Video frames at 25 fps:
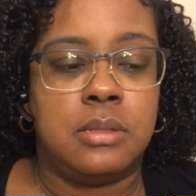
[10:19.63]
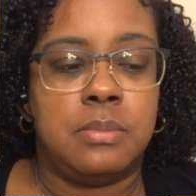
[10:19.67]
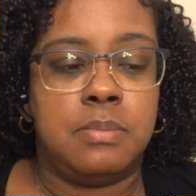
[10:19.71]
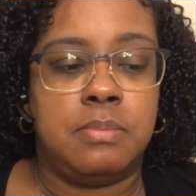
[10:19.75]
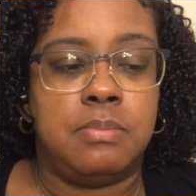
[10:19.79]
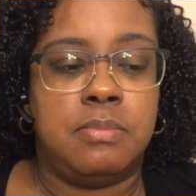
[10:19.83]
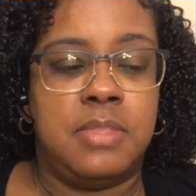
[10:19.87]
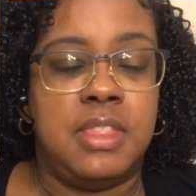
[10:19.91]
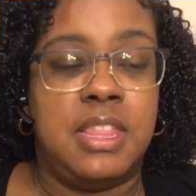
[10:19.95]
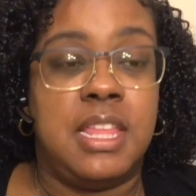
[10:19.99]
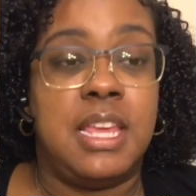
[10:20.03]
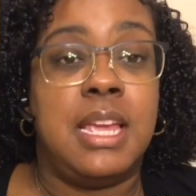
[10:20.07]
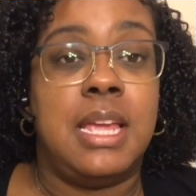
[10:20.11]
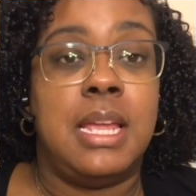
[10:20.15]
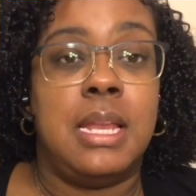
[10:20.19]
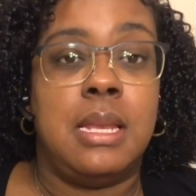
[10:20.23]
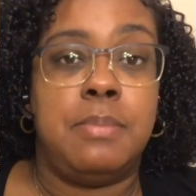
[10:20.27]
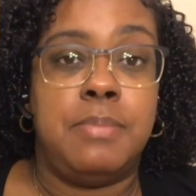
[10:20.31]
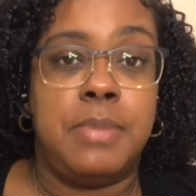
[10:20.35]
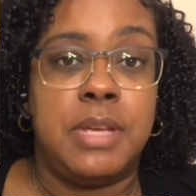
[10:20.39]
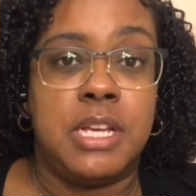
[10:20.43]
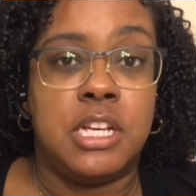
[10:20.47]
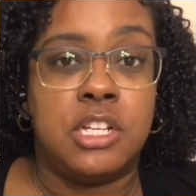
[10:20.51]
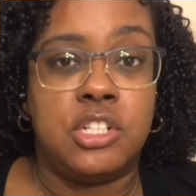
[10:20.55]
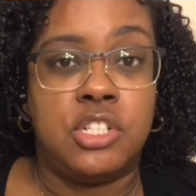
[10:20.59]

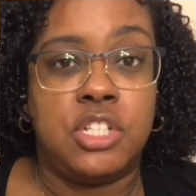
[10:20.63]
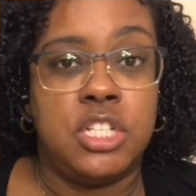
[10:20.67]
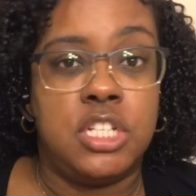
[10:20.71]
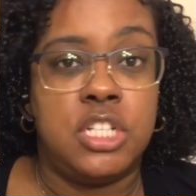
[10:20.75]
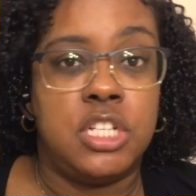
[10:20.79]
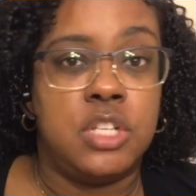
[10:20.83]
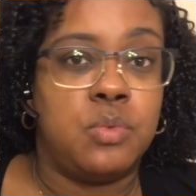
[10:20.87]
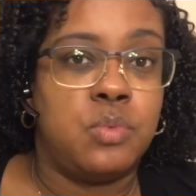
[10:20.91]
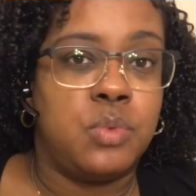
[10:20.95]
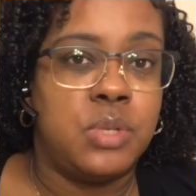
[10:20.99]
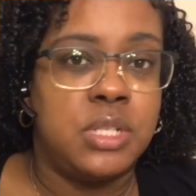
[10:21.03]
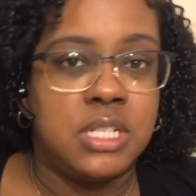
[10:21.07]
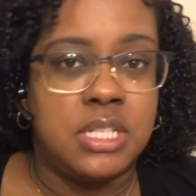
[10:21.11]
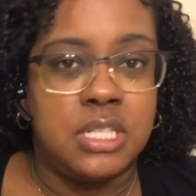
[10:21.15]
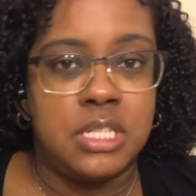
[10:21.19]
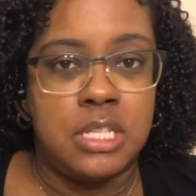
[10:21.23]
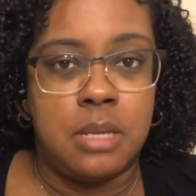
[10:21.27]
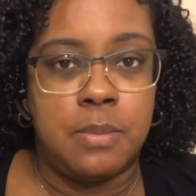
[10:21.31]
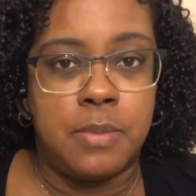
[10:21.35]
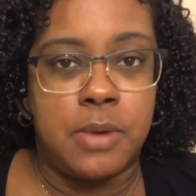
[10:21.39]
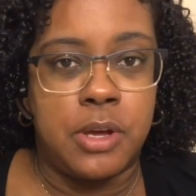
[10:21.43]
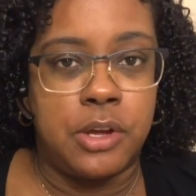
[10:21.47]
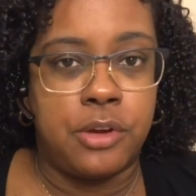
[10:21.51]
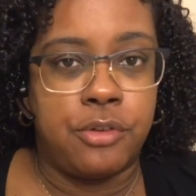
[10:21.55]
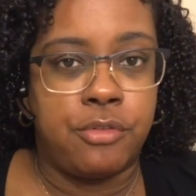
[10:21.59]
then because she didn't want to
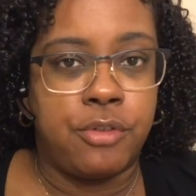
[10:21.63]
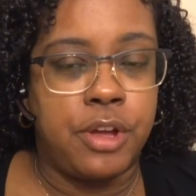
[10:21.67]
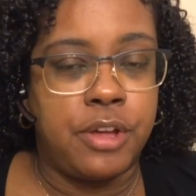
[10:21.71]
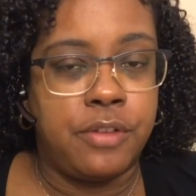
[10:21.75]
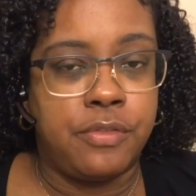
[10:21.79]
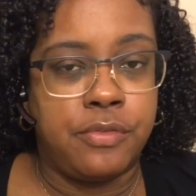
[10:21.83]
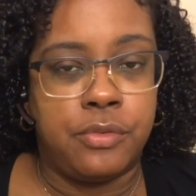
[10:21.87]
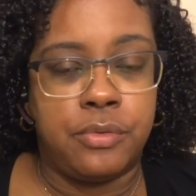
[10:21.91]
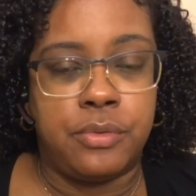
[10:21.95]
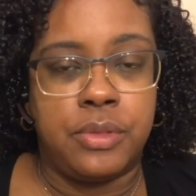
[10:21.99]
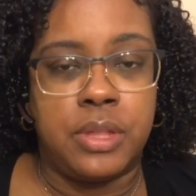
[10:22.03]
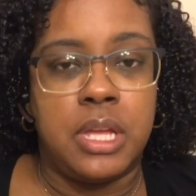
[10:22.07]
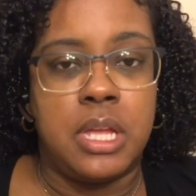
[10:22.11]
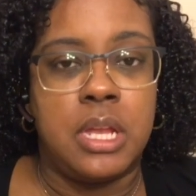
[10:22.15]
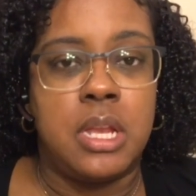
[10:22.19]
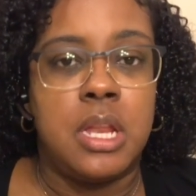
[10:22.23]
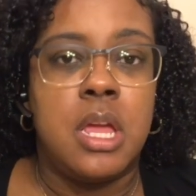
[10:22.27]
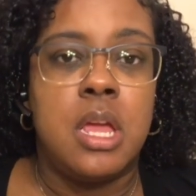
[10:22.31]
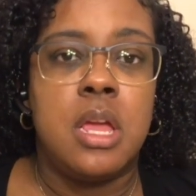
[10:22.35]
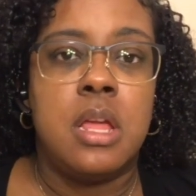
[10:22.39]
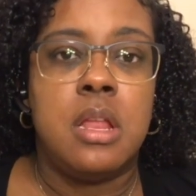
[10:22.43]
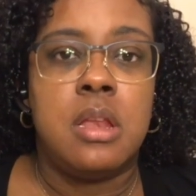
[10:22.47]
seem ungrateful then.